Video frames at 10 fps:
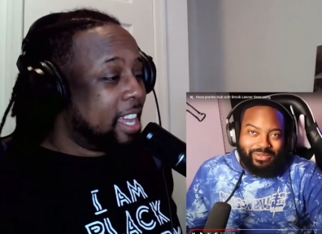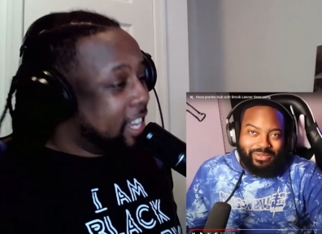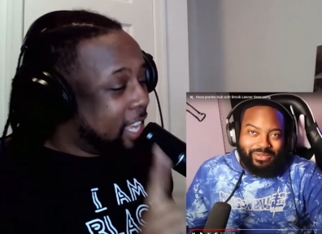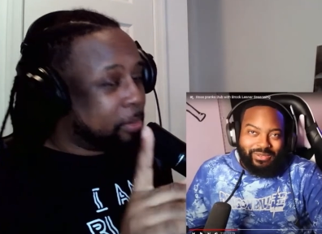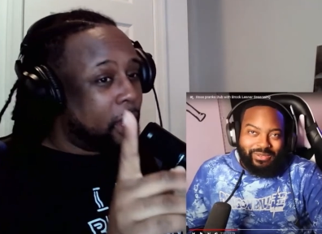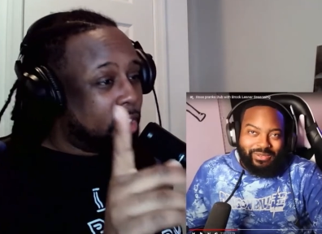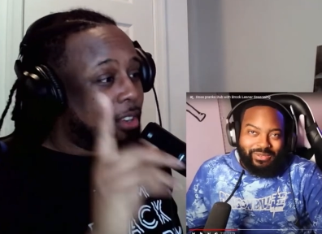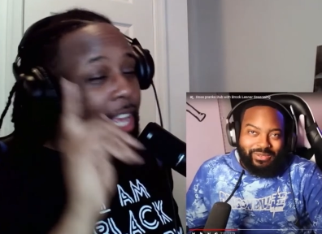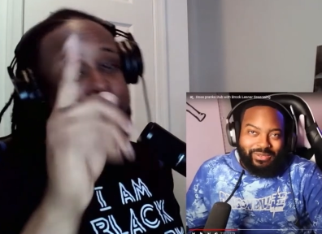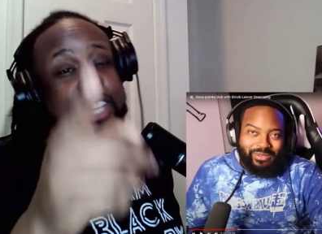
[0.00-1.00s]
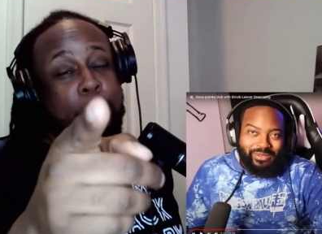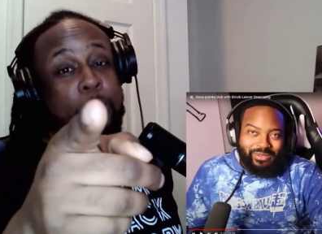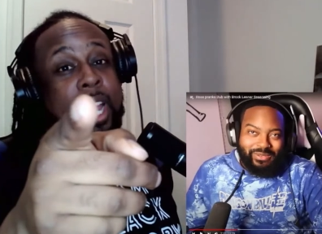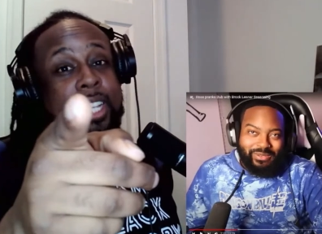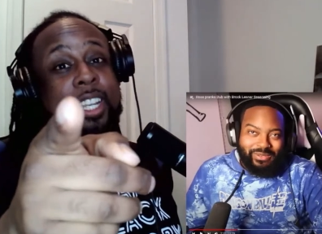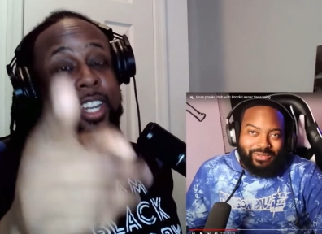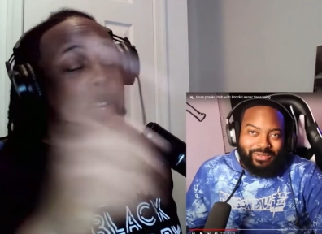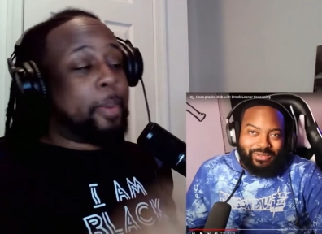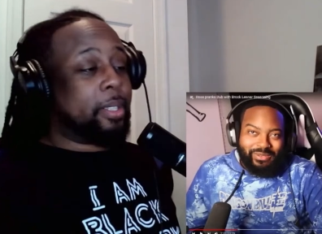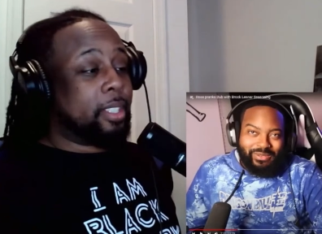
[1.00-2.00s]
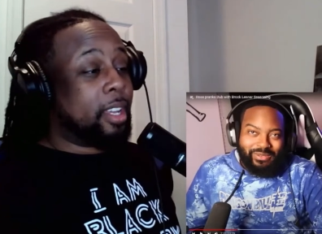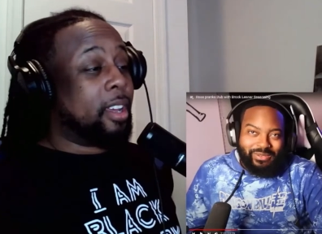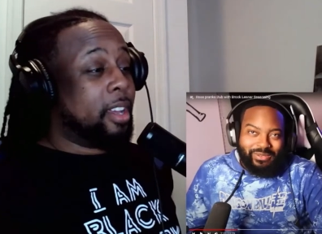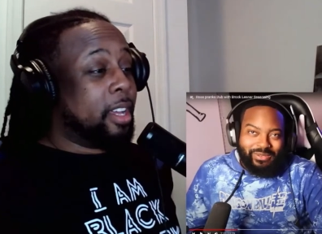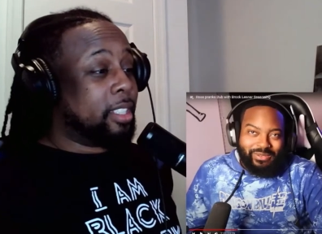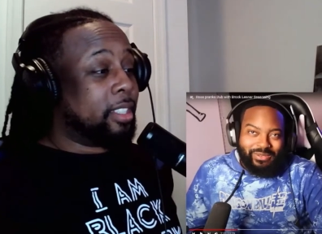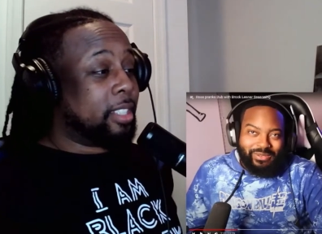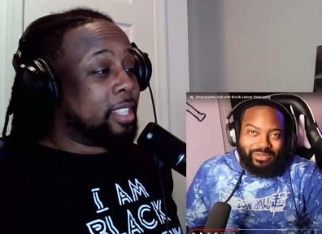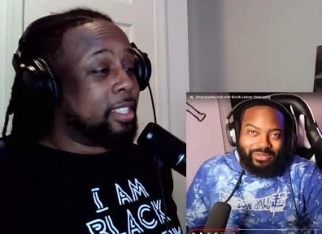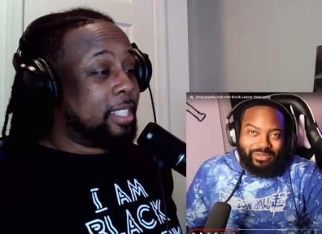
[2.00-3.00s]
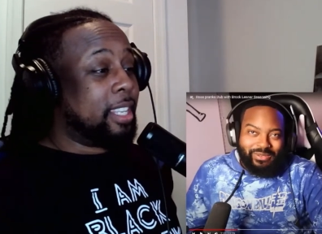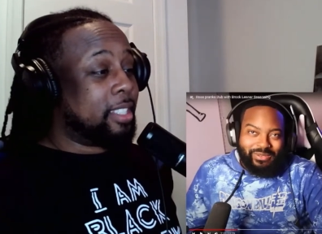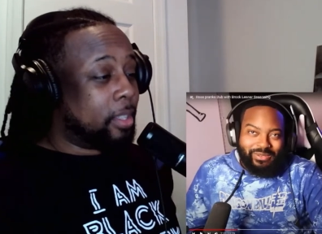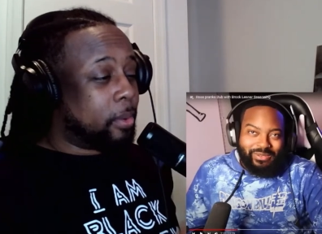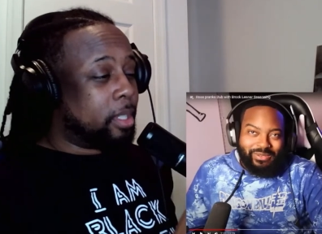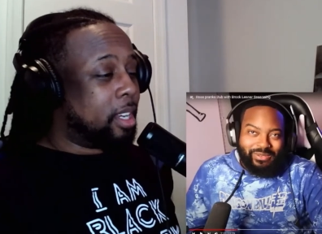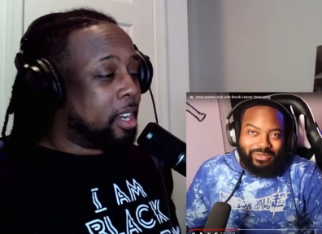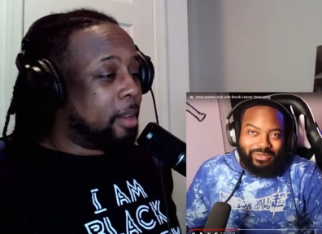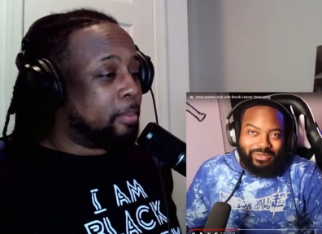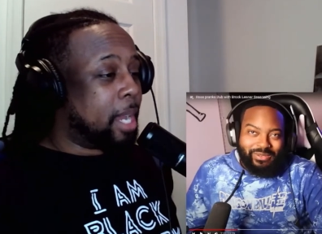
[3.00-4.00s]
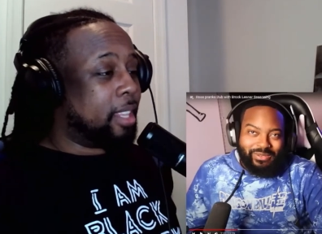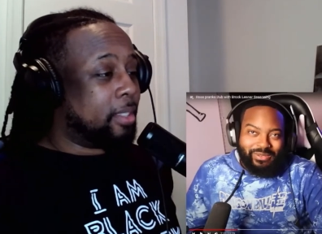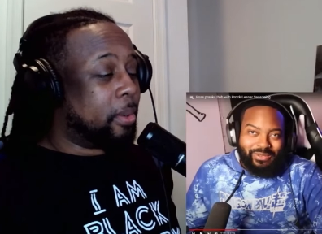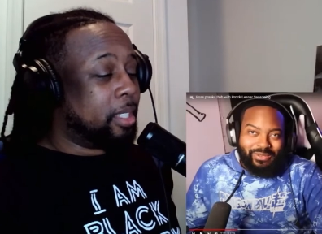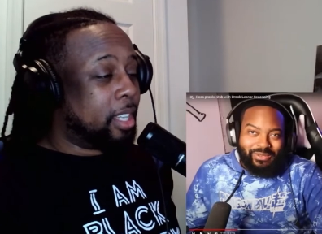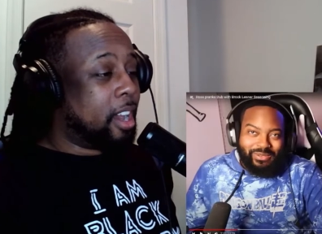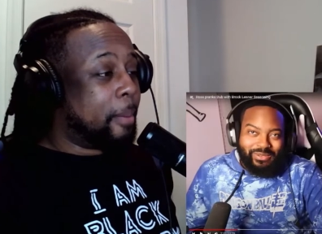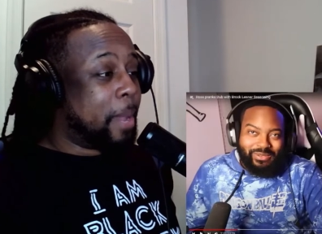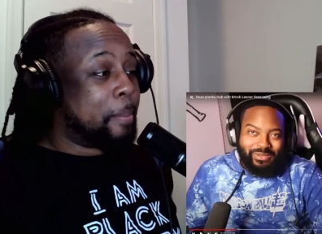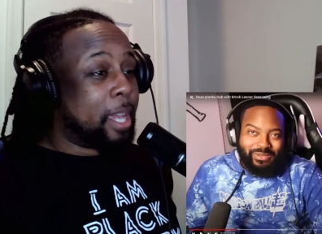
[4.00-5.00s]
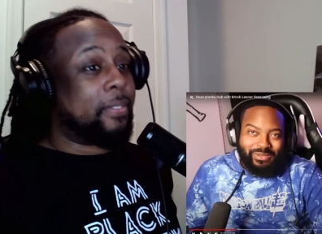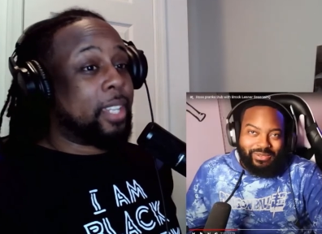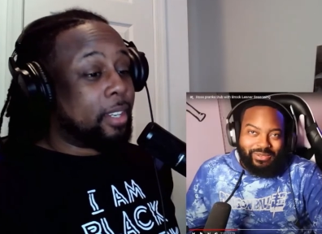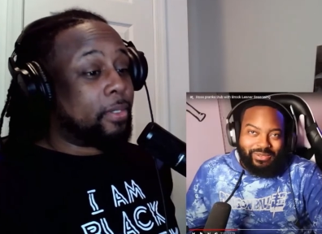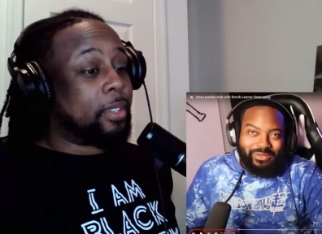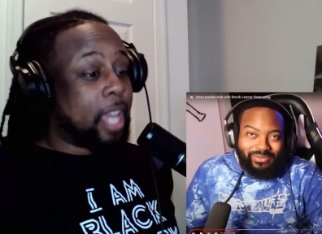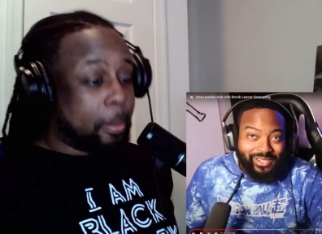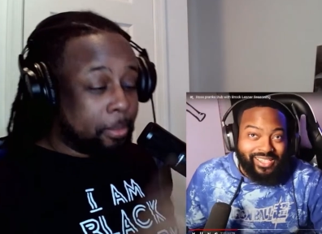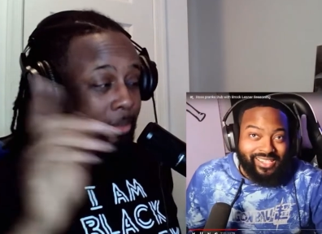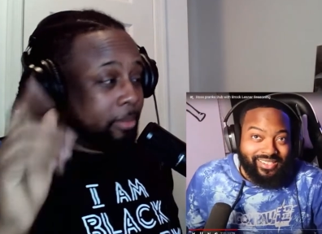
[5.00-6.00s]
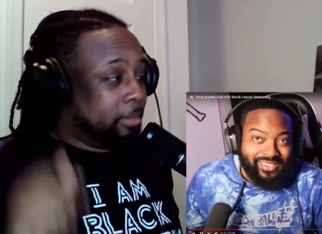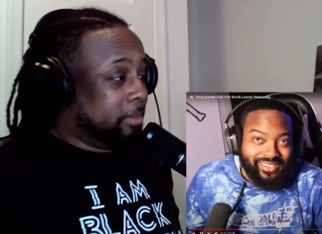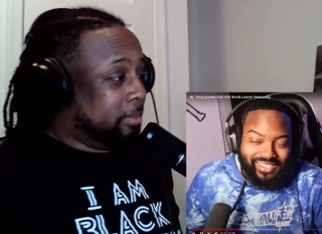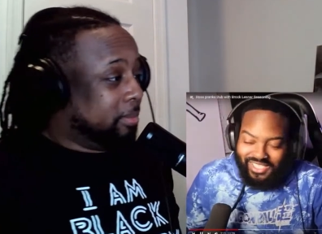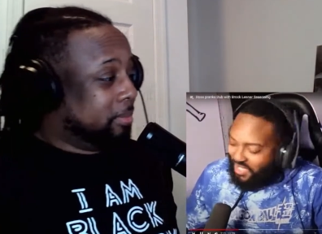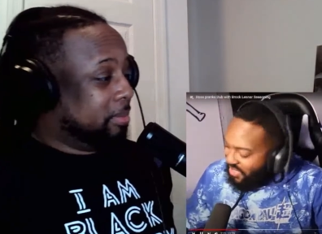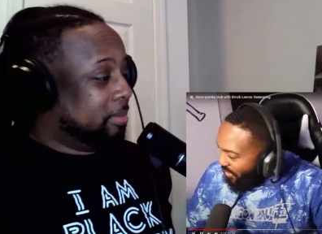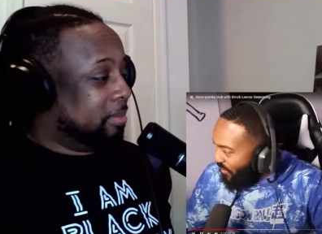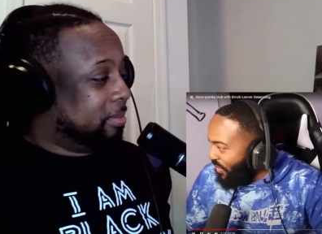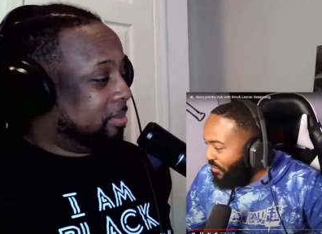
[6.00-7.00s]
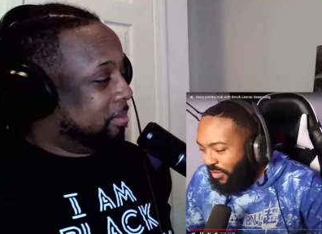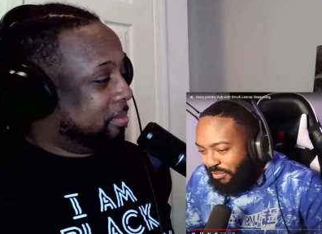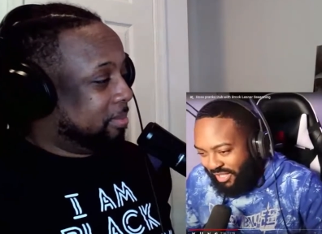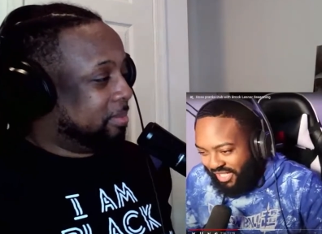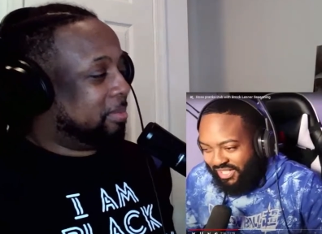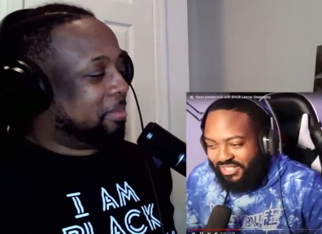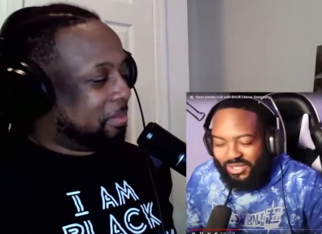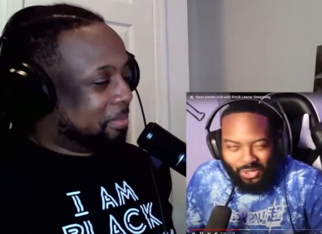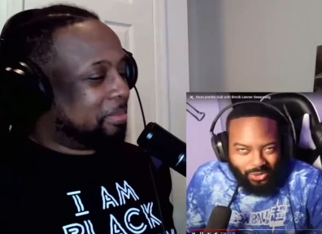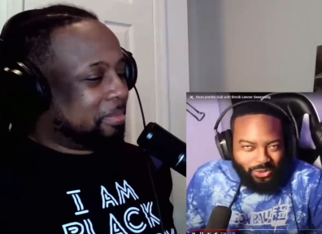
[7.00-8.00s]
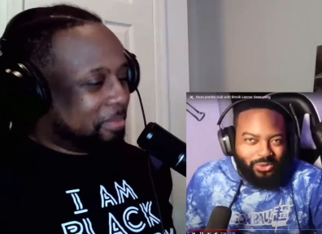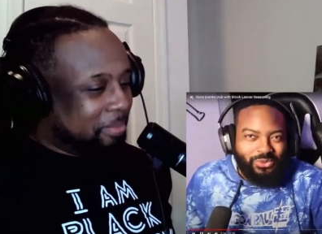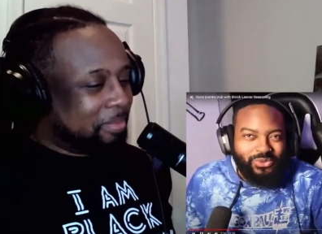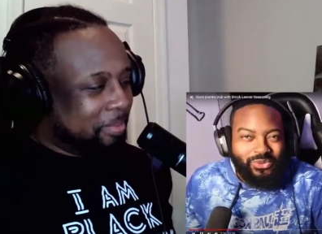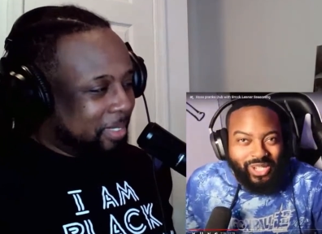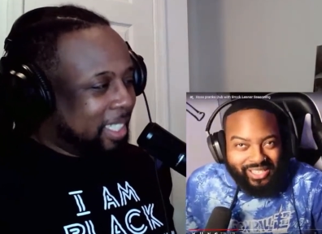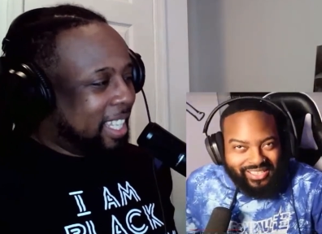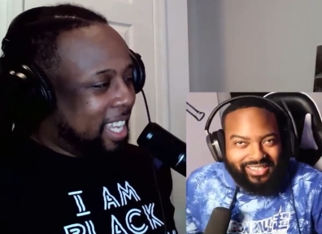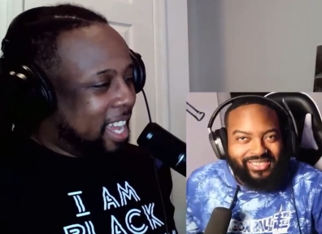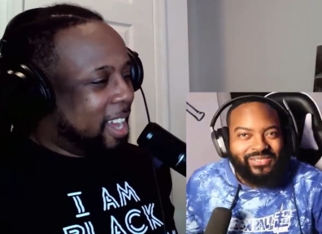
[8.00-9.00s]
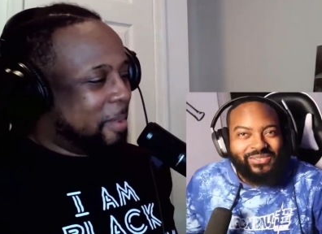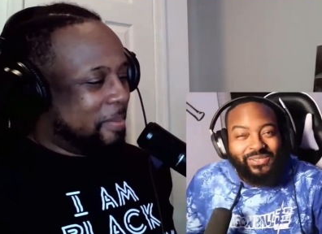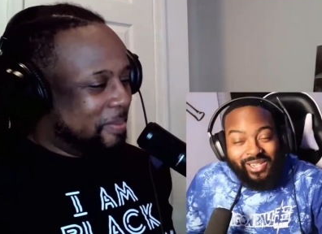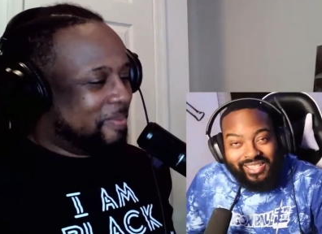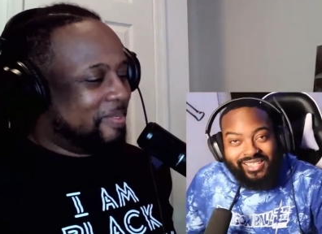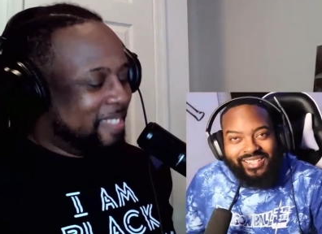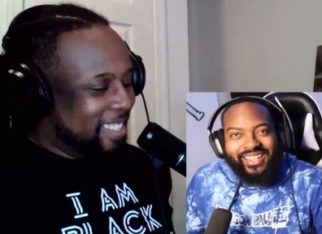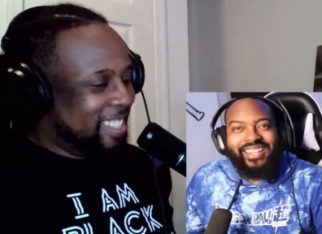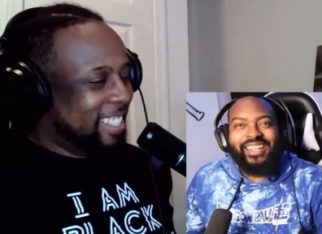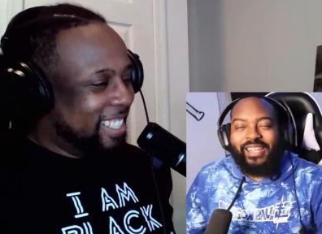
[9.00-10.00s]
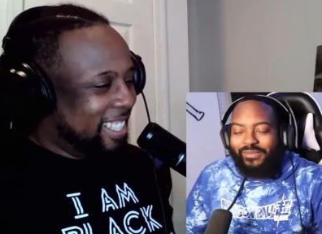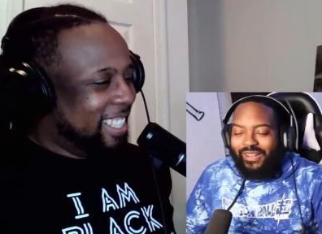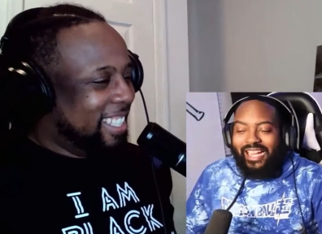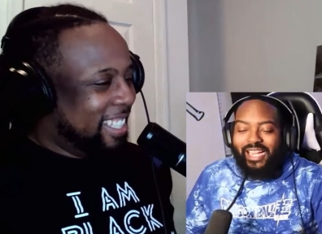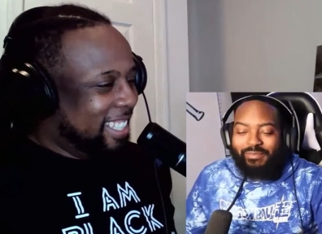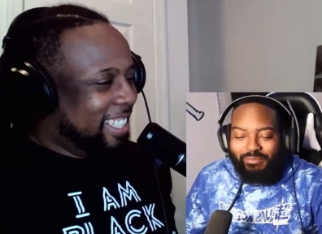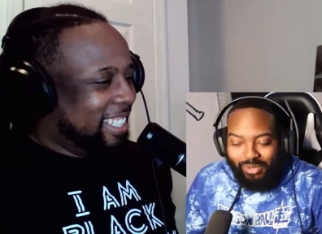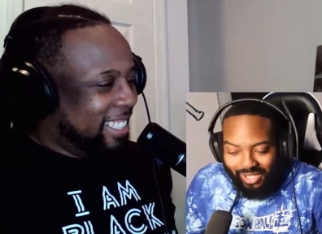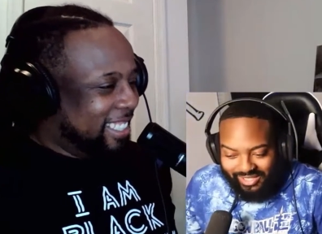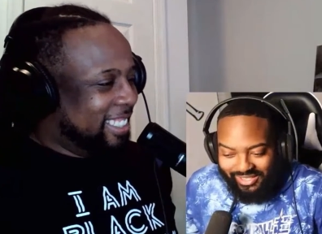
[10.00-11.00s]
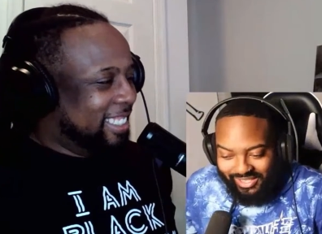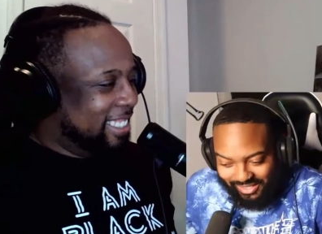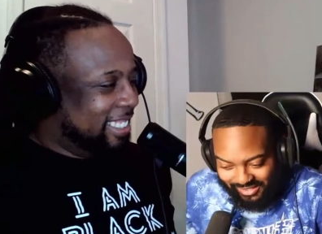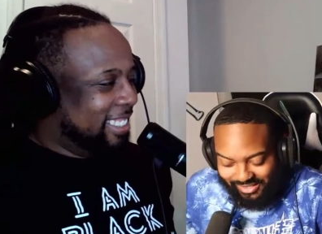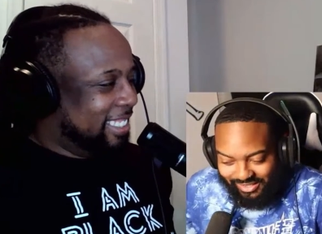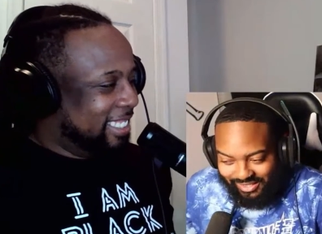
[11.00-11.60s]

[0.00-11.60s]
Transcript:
Speaker 1: that's why I heard. That's actually what I did hear about the uh, the, the season on the um Brock, on the uh, Pat McAfee interview. Yep.
Speaker 2: Funny. You know what would be mm-hmm. so yep. funny if I bought this